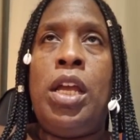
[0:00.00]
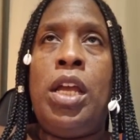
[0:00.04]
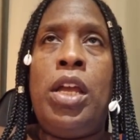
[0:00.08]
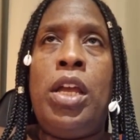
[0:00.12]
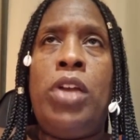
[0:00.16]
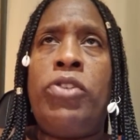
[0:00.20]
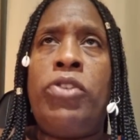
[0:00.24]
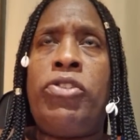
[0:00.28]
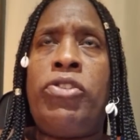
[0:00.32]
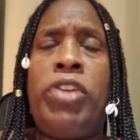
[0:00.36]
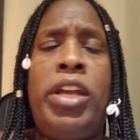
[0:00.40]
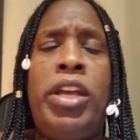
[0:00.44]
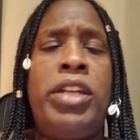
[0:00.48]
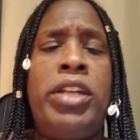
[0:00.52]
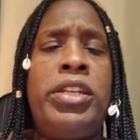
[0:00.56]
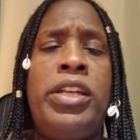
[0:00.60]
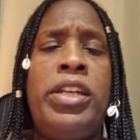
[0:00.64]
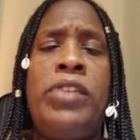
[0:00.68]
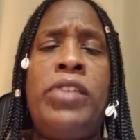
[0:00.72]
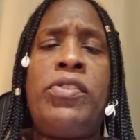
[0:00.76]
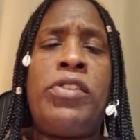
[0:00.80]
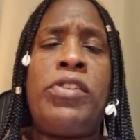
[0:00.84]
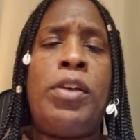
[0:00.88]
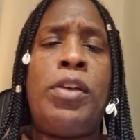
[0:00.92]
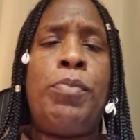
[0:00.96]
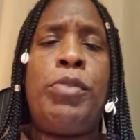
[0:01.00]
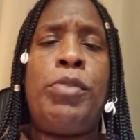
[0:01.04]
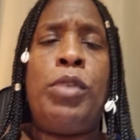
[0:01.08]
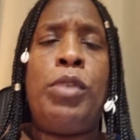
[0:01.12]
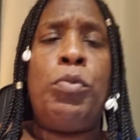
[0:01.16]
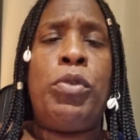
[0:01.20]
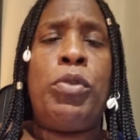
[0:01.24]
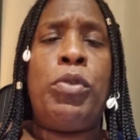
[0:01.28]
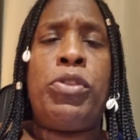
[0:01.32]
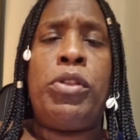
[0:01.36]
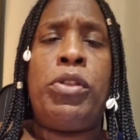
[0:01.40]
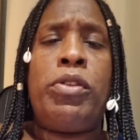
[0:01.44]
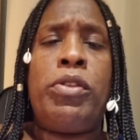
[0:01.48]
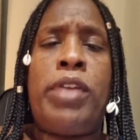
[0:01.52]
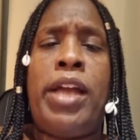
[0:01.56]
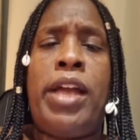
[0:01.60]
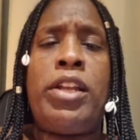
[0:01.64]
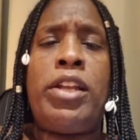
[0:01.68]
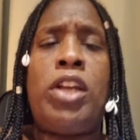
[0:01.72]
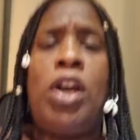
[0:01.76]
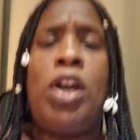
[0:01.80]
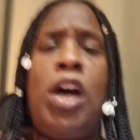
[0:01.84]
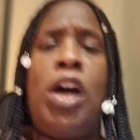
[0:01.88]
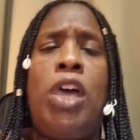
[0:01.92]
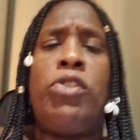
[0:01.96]
she had did something that
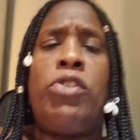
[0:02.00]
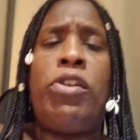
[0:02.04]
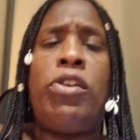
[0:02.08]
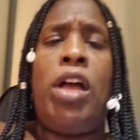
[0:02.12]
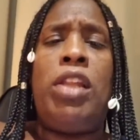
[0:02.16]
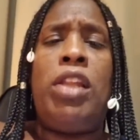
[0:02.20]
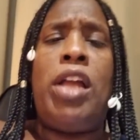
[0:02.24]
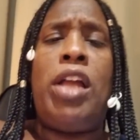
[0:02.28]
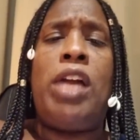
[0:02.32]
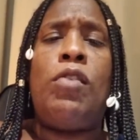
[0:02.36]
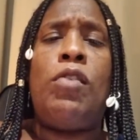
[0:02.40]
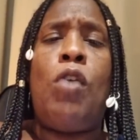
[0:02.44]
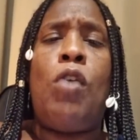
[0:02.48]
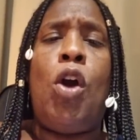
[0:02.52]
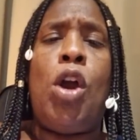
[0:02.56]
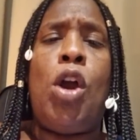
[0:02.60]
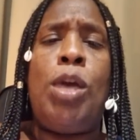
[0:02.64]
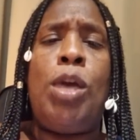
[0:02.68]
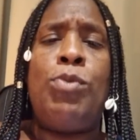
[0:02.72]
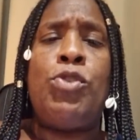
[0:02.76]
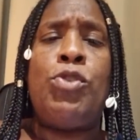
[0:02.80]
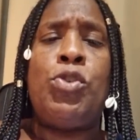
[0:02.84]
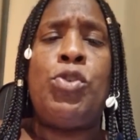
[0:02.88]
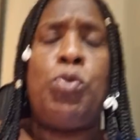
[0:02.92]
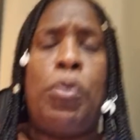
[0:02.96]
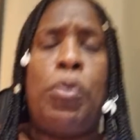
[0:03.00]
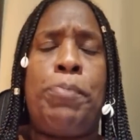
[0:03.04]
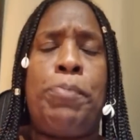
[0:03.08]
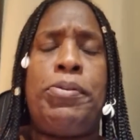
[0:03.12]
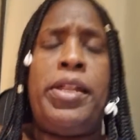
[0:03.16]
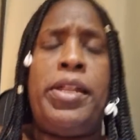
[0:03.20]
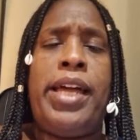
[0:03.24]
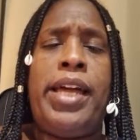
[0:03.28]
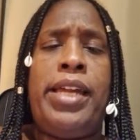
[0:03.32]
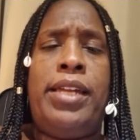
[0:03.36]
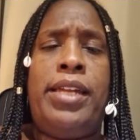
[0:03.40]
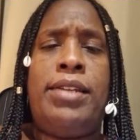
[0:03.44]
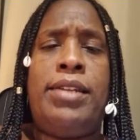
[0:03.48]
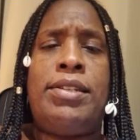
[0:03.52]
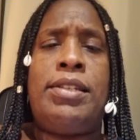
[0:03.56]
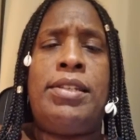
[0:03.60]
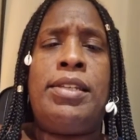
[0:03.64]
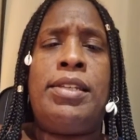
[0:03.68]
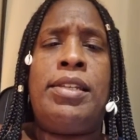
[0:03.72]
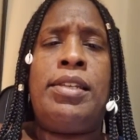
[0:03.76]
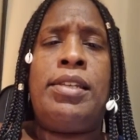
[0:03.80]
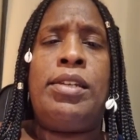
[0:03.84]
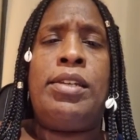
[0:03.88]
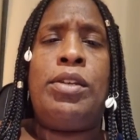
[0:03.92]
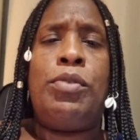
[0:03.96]
caused a lot of harm to a planet,
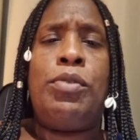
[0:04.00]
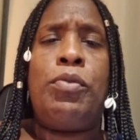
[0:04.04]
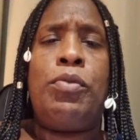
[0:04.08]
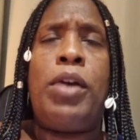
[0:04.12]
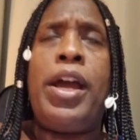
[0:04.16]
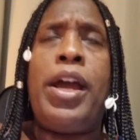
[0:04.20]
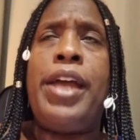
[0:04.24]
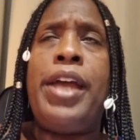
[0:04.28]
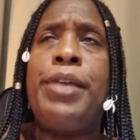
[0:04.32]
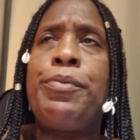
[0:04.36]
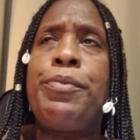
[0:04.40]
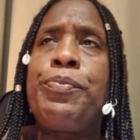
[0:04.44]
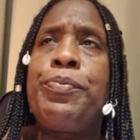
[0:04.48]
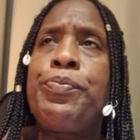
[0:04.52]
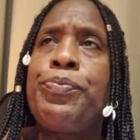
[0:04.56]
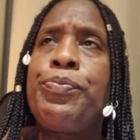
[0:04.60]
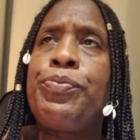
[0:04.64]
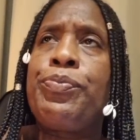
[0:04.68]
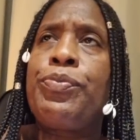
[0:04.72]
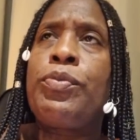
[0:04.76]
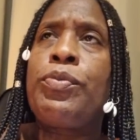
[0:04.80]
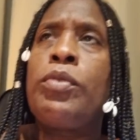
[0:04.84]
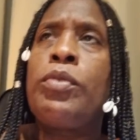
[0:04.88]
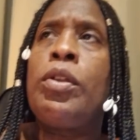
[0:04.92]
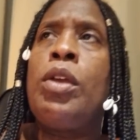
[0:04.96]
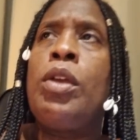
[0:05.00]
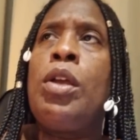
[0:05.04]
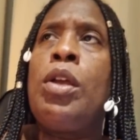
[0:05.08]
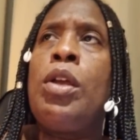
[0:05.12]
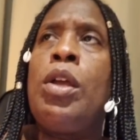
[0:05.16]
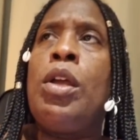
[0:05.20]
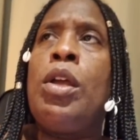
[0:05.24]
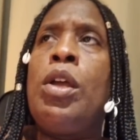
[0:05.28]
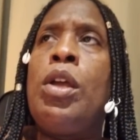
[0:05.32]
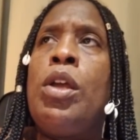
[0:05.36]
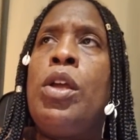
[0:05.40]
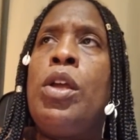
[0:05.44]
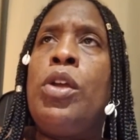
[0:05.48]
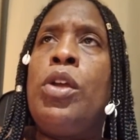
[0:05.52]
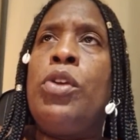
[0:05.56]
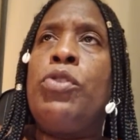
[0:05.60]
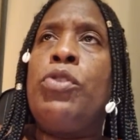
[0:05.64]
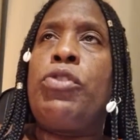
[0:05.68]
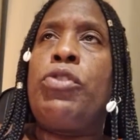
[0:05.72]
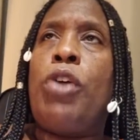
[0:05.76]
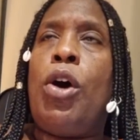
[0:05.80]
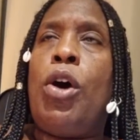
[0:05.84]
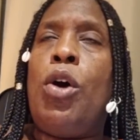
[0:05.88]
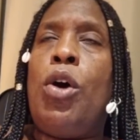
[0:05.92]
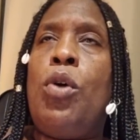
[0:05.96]
right?
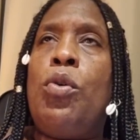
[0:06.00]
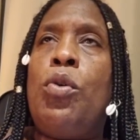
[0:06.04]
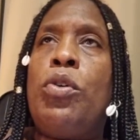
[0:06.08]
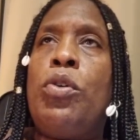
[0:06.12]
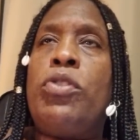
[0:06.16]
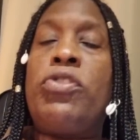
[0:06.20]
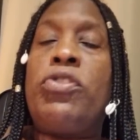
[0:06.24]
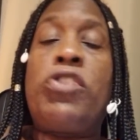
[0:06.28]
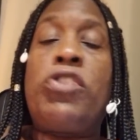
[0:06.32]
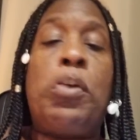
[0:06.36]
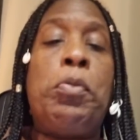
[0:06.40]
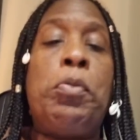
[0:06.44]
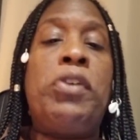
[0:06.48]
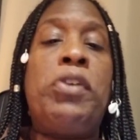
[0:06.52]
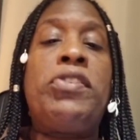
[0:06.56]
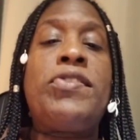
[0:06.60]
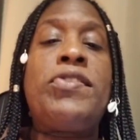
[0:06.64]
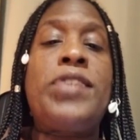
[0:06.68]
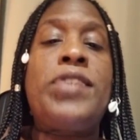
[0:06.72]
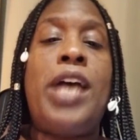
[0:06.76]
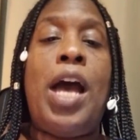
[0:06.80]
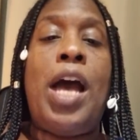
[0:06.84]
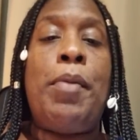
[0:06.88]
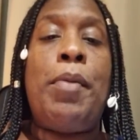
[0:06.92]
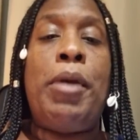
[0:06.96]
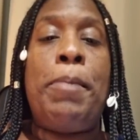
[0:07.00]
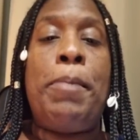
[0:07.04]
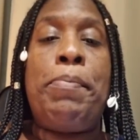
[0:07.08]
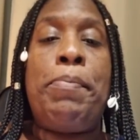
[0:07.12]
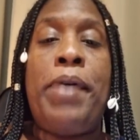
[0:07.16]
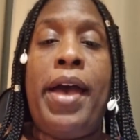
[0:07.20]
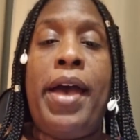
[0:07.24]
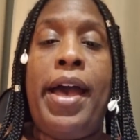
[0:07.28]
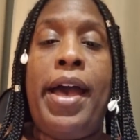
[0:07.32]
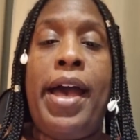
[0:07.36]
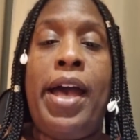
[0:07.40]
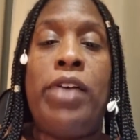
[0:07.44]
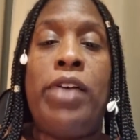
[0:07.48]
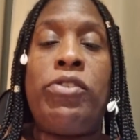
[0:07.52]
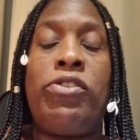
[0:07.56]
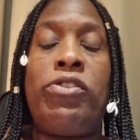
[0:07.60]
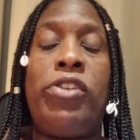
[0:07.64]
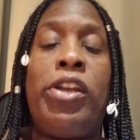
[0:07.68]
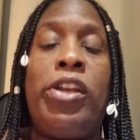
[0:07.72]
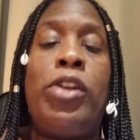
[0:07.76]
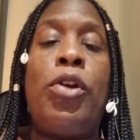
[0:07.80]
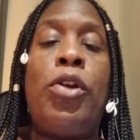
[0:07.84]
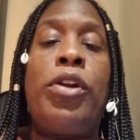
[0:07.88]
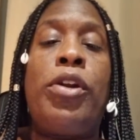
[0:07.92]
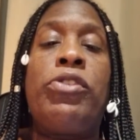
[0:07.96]
So much time had passed. She
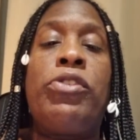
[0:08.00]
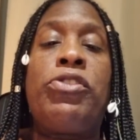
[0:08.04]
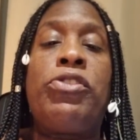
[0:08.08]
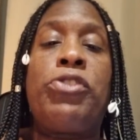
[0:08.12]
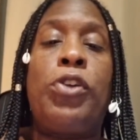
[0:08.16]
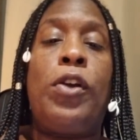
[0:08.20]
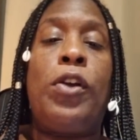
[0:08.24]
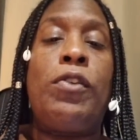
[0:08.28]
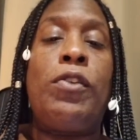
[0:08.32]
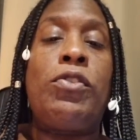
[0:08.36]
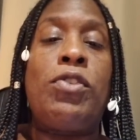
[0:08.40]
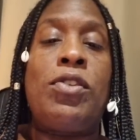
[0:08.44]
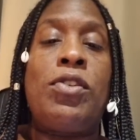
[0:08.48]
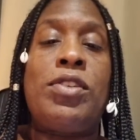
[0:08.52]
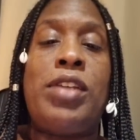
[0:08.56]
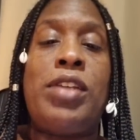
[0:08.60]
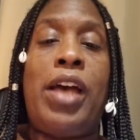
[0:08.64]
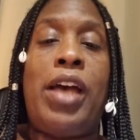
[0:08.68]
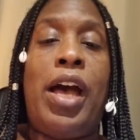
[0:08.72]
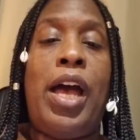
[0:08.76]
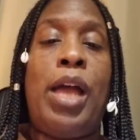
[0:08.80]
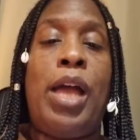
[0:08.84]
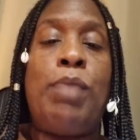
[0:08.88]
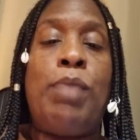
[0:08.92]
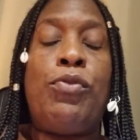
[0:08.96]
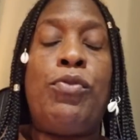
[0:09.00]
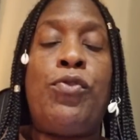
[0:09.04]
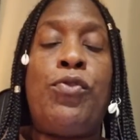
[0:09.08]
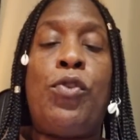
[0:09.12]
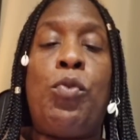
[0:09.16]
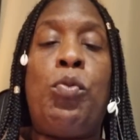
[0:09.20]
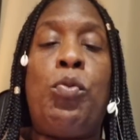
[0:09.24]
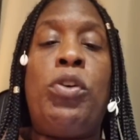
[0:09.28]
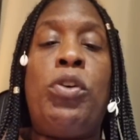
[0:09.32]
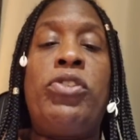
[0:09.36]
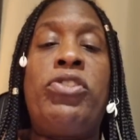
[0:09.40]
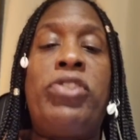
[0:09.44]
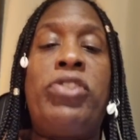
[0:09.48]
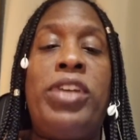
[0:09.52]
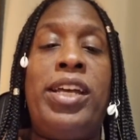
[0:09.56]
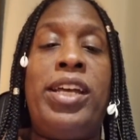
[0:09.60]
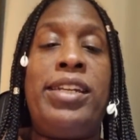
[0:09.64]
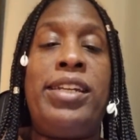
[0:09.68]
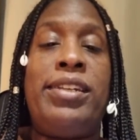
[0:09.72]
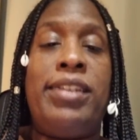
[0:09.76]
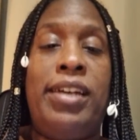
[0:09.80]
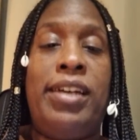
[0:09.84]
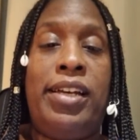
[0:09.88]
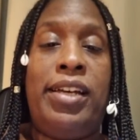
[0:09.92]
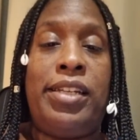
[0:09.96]
had already served her time for what she
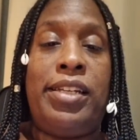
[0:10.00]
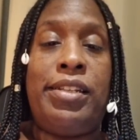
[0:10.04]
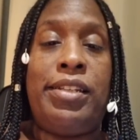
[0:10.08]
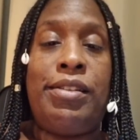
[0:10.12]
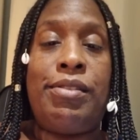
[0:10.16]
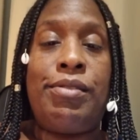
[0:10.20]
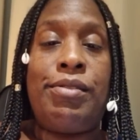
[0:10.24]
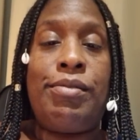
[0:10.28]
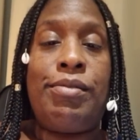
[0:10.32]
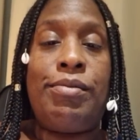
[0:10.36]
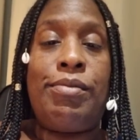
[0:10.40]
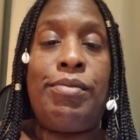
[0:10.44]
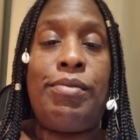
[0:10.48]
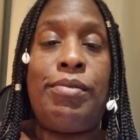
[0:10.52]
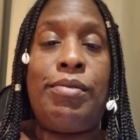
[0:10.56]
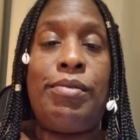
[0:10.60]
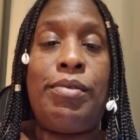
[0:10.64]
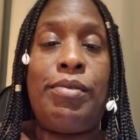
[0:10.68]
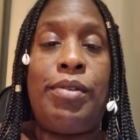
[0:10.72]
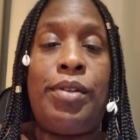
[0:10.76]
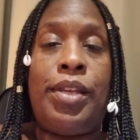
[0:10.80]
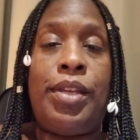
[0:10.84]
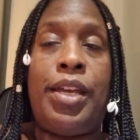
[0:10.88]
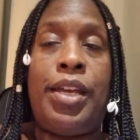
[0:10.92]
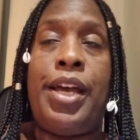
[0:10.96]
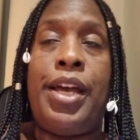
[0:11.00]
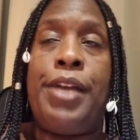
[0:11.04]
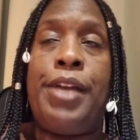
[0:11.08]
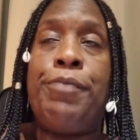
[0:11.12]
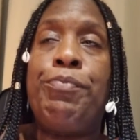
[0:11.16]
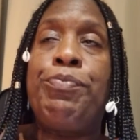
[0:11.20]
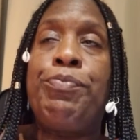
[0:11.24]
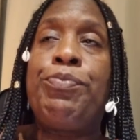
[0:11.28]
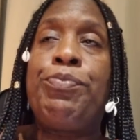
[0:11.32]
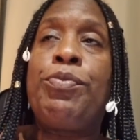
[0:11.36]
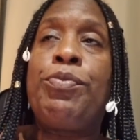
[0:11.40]
had done. Okay.